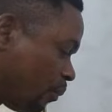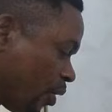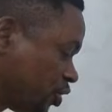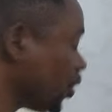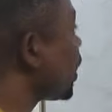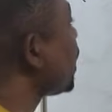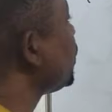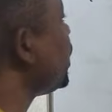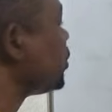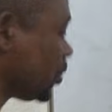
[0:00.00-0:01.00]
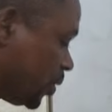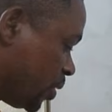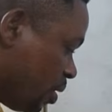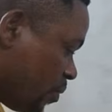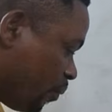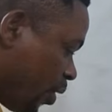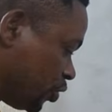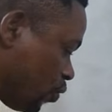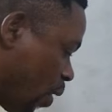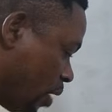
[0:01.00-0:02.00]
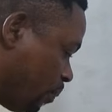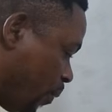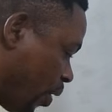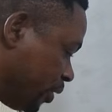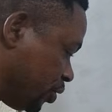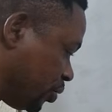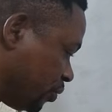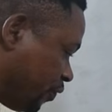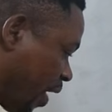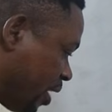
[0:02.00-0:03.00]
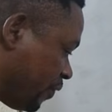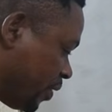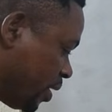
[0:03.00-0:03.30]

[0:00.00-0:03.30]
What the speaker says: Punch your calculator. Punch 1.25.